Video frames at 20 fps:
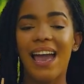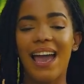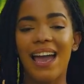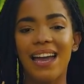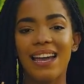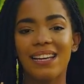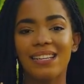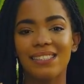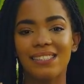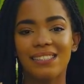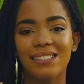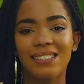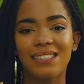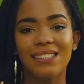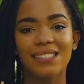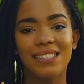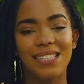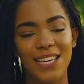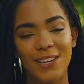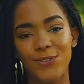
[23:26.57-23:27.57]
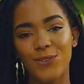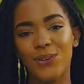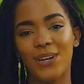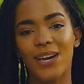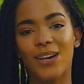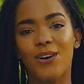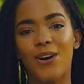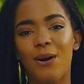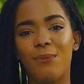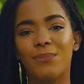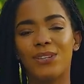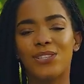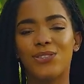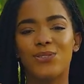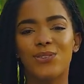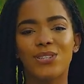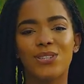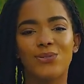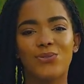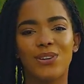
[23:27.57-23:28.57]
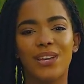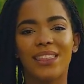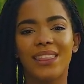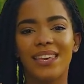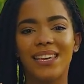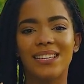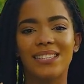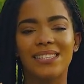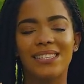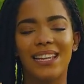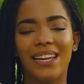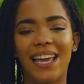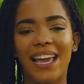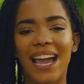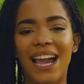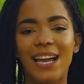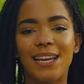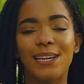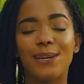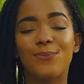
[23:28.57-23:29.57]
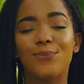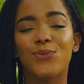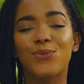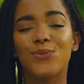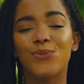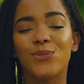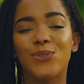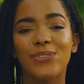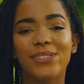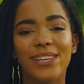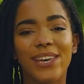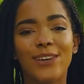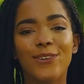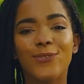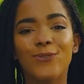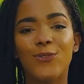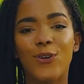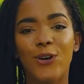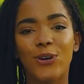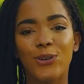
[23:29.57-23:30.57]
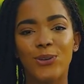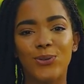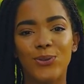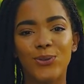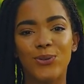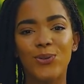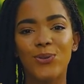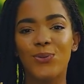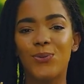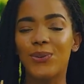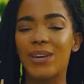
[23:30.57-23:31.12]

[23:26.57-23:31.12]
And see if you can accomplish those 3 things today. I am rooting for you.